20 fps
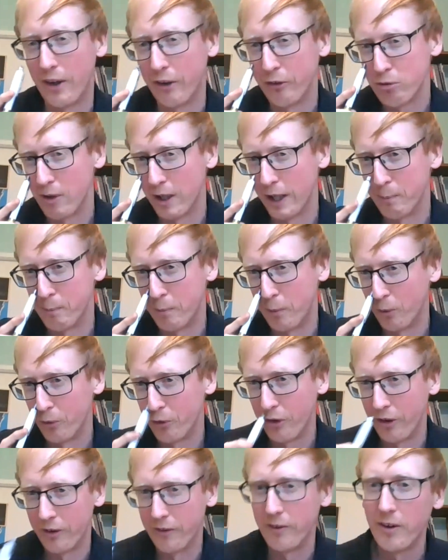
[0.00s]
That's really
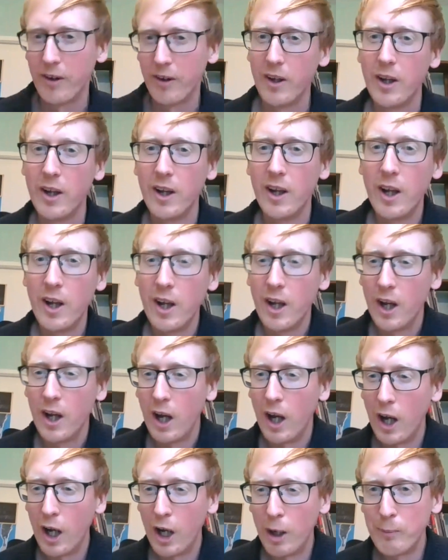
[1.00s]
important.
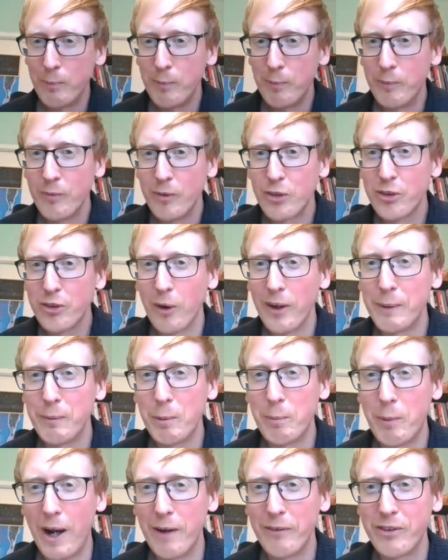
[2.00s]
Um, so I think we might